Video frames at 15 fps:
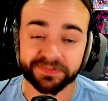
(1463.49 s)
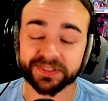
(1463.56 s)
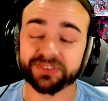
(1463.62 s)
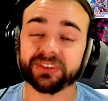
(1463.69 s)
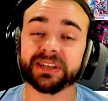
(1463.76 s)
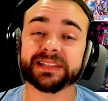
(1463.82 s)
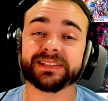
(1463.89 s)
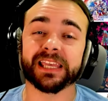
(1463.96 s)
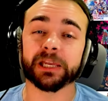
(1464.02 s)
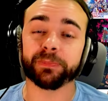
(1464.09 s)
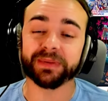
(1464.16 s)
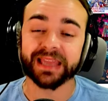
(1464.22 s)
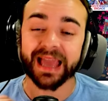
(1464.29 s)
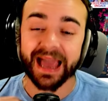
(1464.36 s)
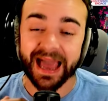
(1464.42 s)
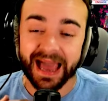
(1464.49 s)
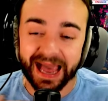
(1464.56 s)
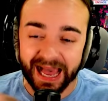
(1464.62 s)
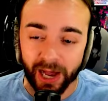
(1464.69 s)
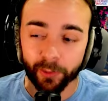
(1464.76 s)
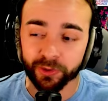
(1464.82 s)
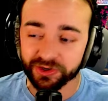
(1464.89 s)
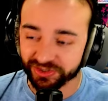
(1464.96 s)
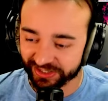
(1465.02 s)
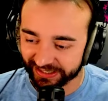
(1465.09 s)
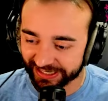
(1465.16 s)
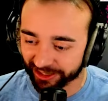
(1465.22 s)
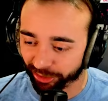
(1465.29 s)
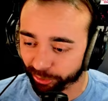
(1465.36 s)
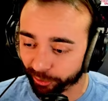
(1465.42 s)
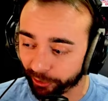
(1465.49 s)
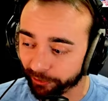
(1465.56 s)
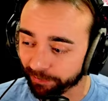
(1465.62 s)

That's going to take me hours to get through.